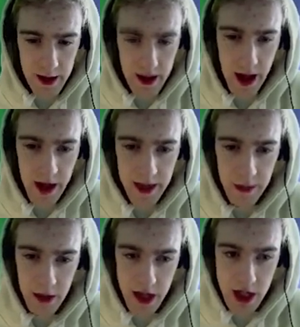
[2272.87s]
Yeah, I think
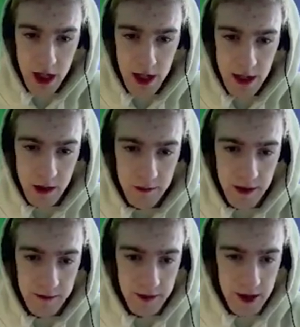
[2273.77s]
we're actually going to end off
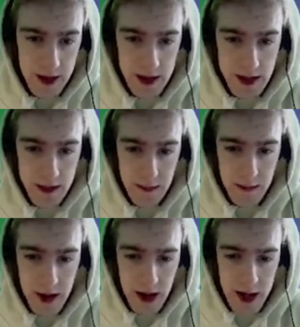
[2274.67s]
here for this
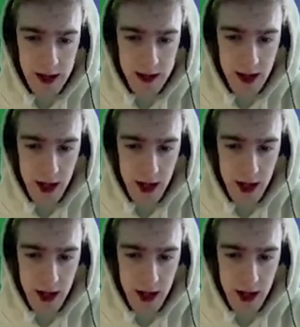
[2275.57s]
part.